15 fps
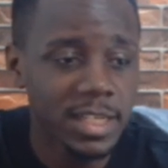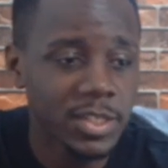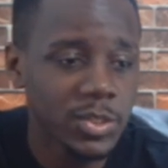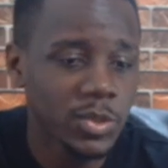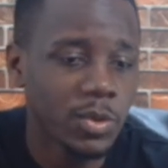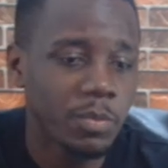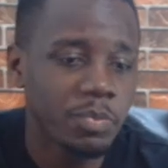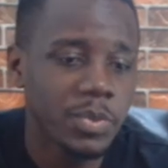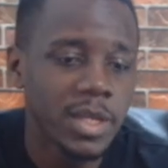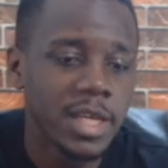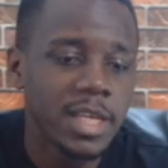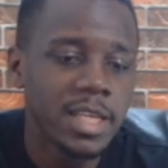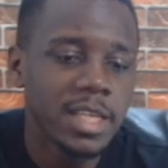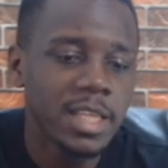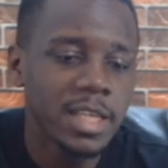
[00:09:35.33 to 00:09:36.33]
So,
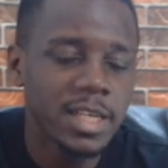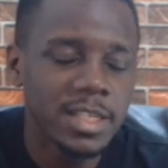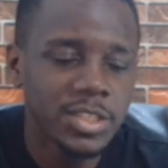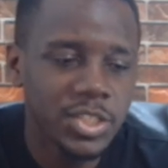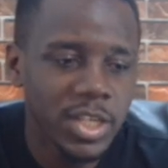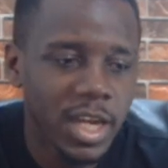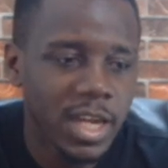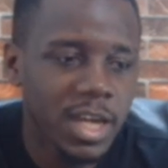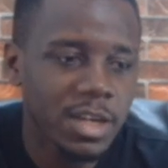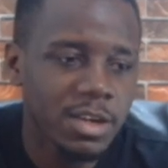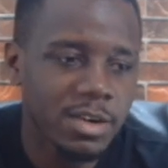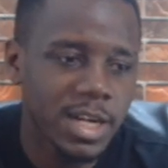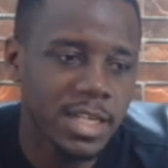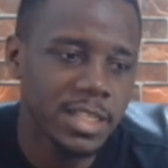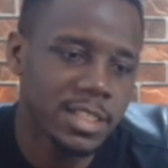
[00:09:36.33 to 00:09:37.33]
Xhaka
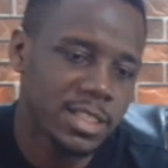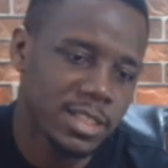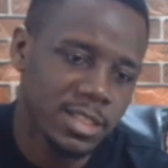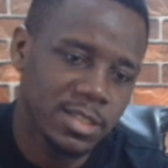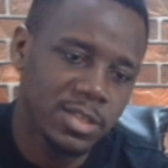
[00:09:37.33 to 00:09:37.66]
Granit,